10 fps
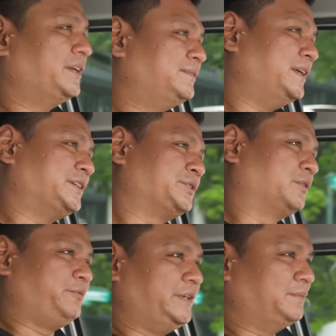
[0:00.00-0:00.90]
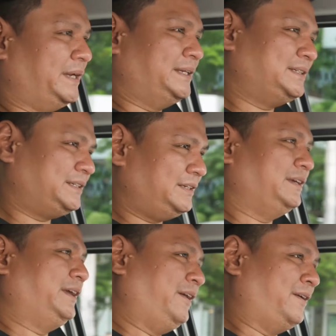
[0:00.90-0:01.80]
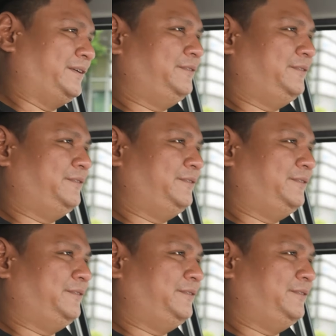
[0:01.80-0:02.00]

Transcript: of that short wheelbase, you